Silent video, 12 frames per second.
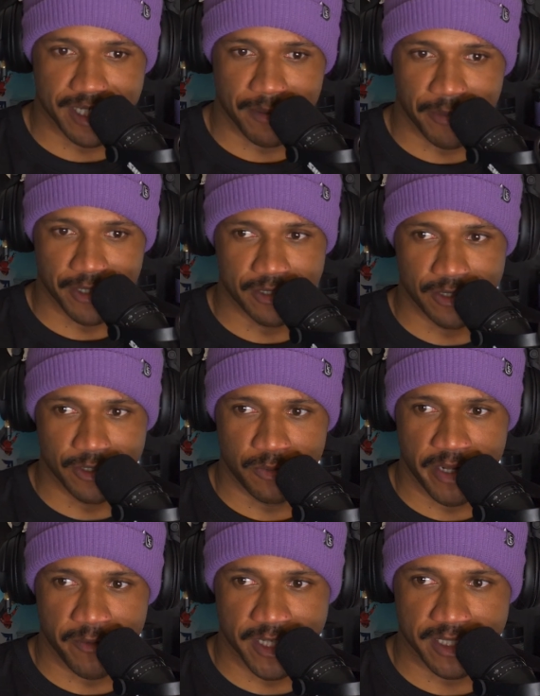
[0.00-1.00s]
Like a bunch of those
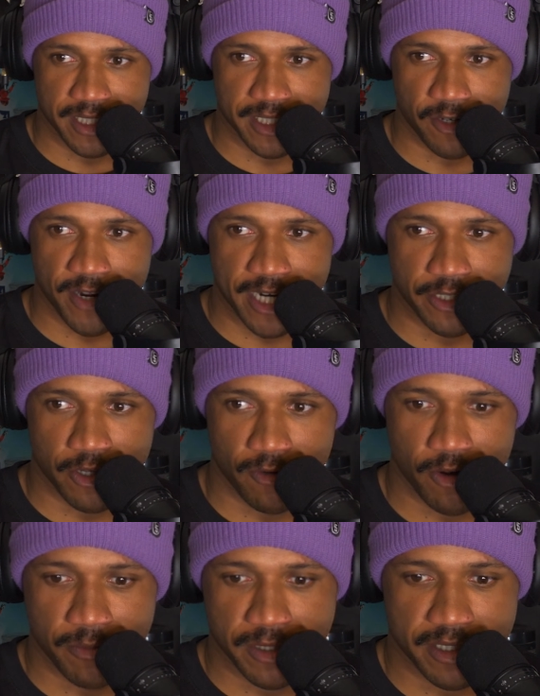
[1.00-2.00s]
Midwest kids that are riding tow
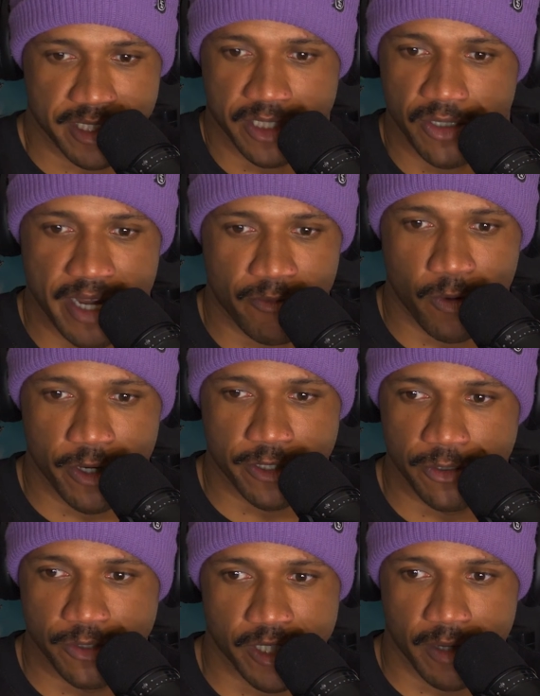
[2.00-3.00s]
ropes, they still have 1 or
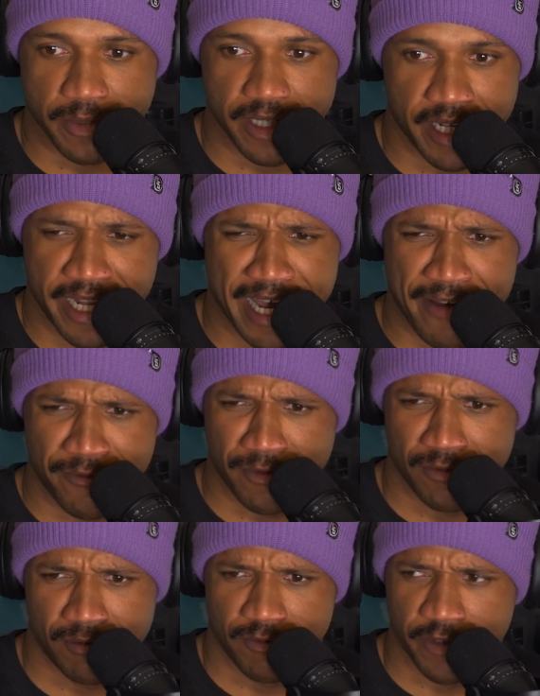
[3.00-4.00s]
2 jumps, and they have
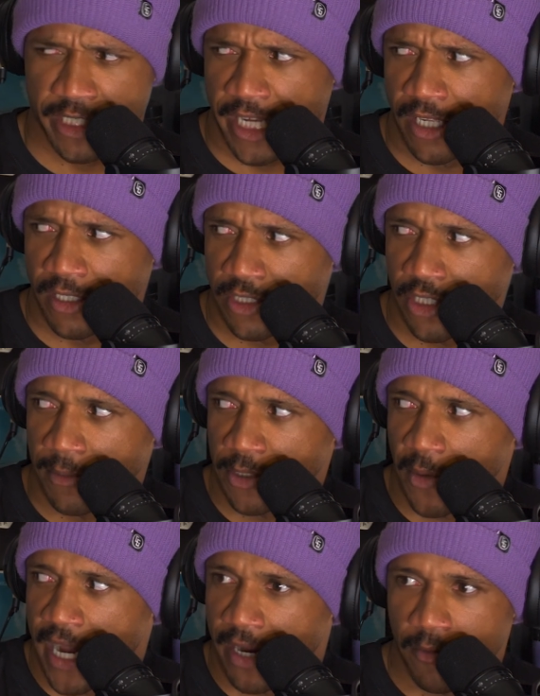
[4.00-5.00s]
ridiculous jump
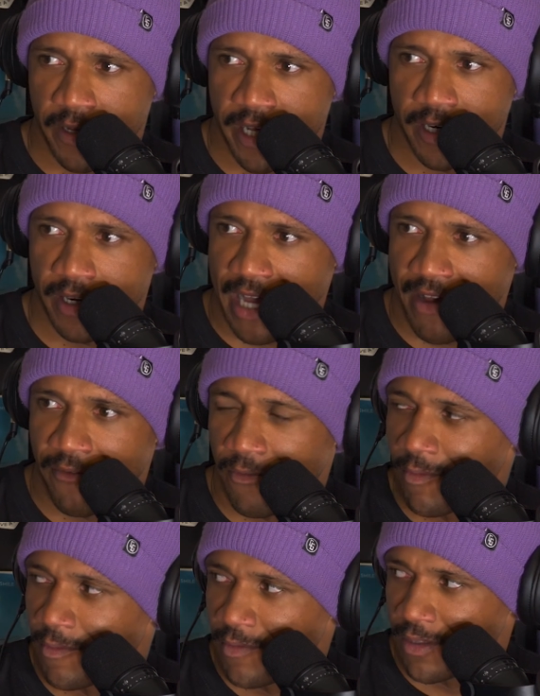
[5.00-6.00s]
swag when they
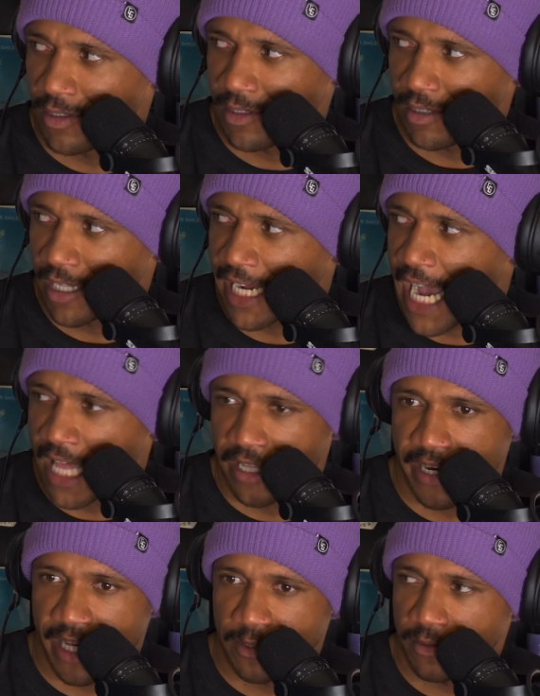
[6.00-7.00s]
have, like
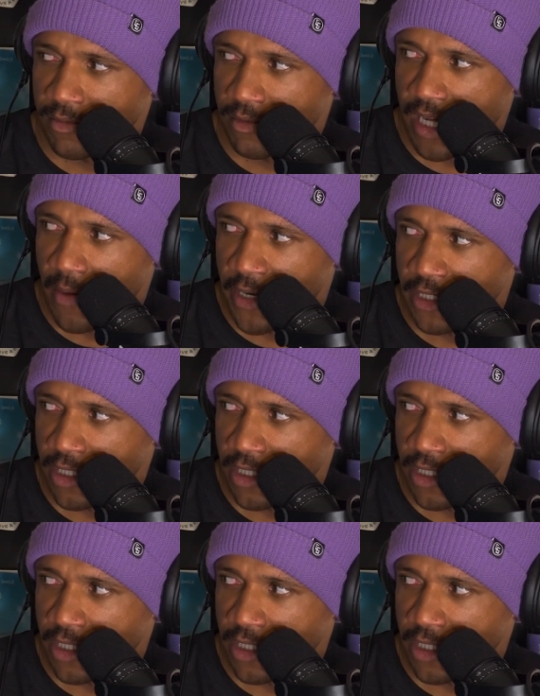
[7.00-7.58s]
Highland has how many